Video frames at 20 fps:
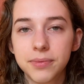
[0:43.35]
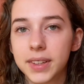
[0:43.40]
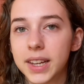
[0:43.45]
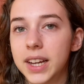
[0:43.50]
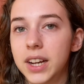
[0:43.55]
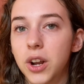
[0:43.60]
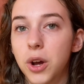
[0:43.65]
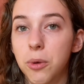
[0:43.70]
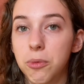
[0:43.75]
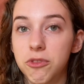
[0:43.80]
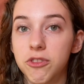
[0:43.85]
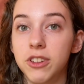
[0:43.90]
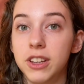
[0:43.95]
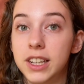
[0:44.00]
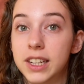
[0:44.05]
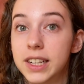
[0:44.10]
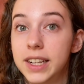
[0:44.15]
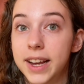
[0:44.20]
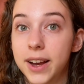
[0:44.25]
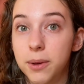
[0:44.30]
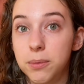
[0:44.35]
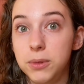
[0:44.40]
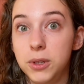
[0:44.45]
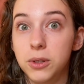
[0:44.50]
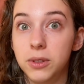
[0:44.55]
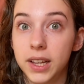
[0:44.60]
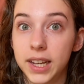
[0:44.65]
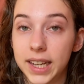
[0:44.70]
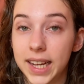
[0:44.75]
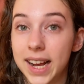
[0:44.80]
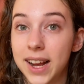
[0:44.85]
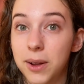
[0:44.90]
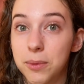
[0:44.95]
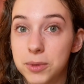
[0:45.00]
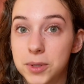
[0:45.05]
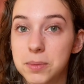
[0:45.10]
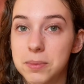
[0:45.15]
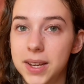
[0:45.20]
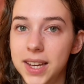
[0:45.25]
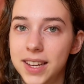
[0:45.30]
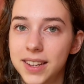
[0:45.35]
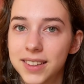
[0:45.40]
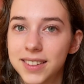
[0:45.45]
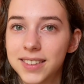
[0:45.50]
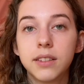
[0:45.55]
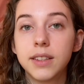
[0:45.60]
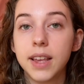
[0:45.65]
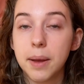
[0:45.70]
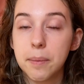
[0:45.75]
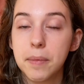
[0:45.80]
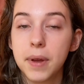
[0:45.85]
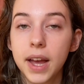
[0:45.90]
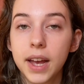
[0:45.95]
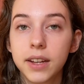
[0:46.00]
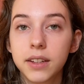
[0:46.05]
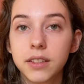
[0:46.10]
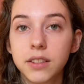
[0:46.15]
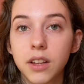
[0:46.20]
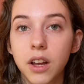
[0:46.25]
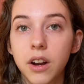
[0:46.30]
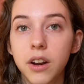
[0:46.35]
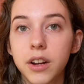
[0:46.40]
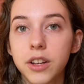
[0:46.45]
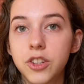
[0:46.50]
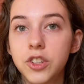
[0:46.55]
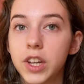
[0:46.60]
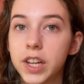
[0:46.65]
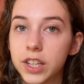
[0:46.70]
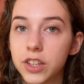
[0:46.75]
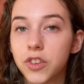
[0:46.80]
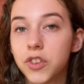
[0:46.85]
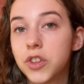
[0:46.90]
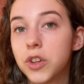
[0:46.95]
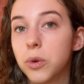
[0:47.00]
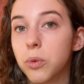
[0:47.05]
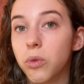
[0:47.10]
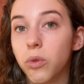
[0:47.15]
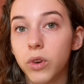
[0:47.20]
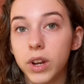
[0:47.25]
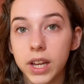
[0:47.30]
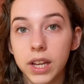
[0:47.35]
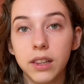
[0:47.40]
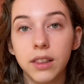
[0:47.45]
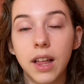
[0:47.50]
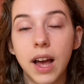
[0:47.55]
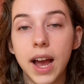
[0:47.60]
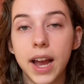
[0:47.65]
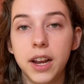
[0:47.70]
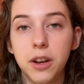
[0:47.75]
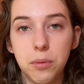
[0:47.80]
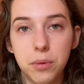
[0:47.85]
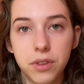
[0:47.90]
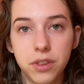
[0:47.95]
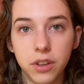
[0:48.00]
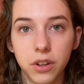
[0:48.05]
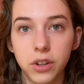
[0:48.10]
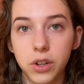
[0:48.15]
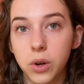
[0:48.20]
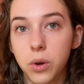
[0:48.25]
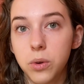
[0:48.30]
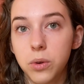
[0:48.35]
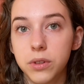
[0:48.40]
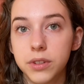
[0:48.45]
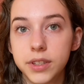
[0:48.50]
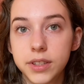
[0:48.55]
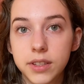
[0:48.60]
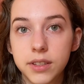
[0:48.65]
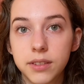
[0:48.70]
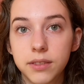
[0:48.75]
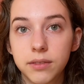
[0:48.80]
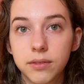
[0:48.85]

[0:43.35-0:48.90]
And hopefully it can help you like it helped me. Setbacks are a chance to realign with your goals.